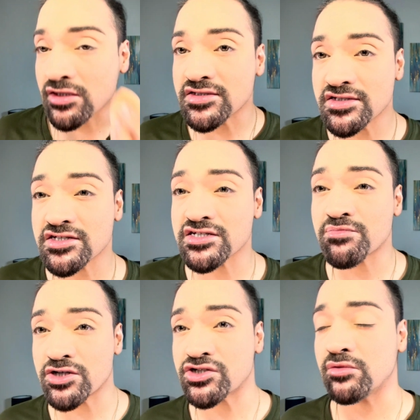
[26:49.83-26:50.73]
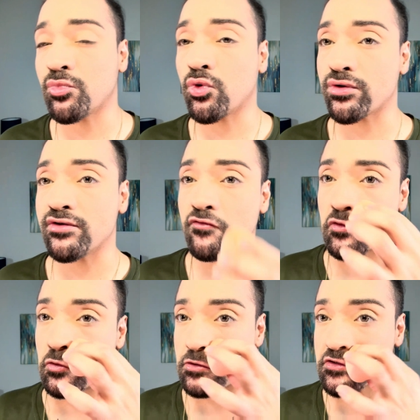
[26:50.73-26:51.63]
This is especially important
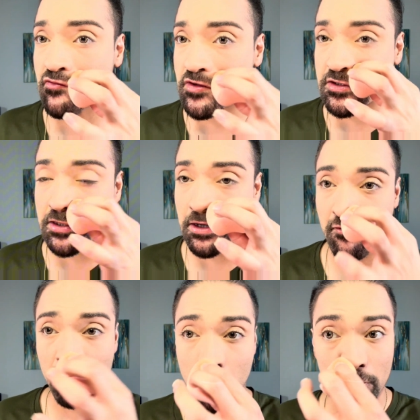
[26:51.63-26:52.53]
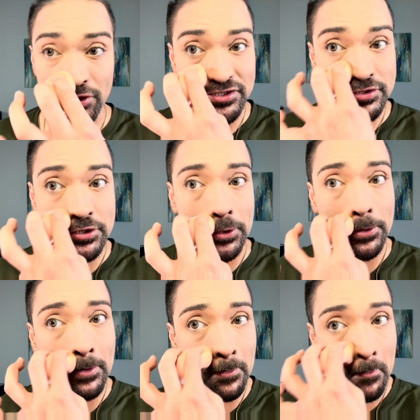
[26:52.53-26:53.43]
for those of us that have oily skin.